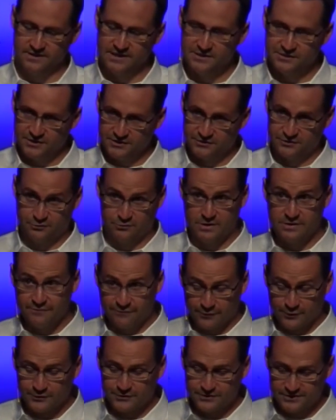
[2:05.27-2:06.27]
In just 3
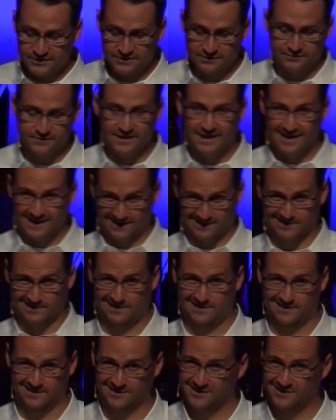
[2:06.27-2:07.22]
verses of text,